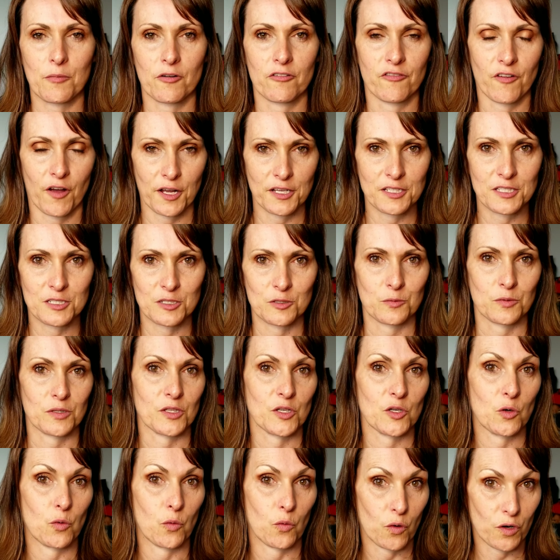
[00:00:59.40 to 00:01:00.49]
provides you with
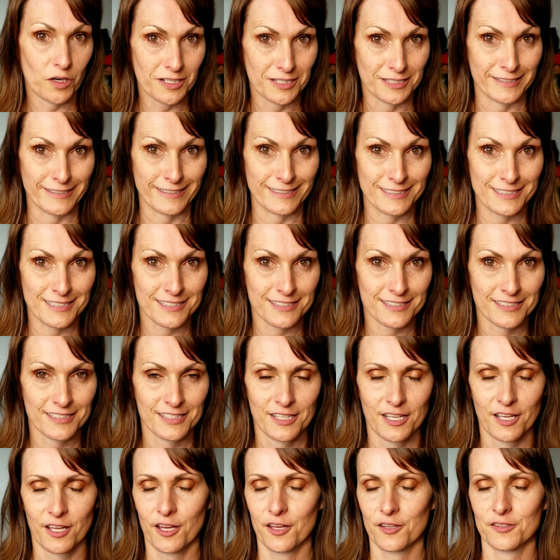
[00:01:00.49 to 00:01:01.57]
coordinates
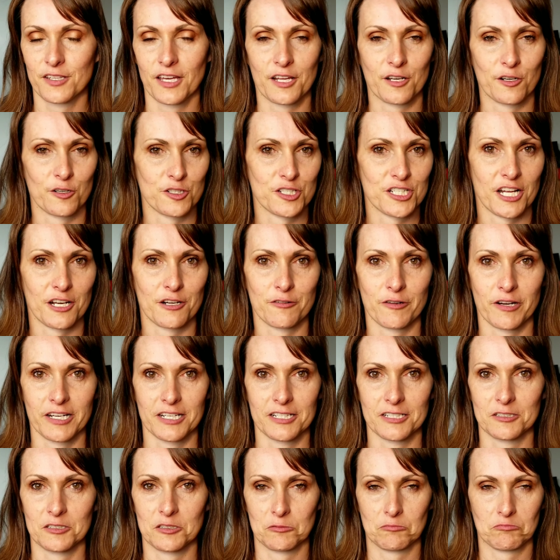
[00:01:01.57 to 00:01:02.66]
that are
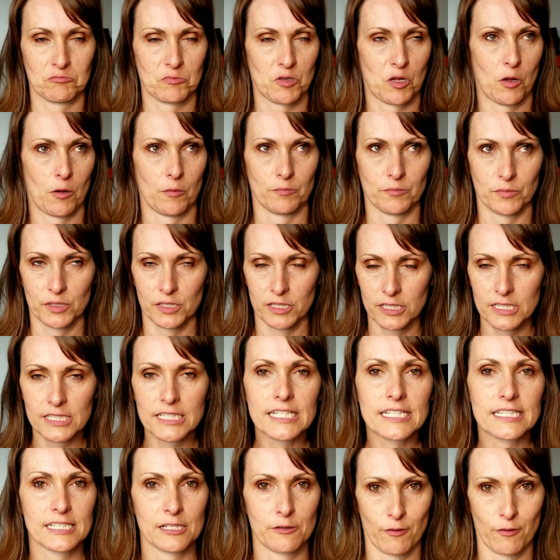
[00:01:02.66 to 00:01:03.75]
generated completely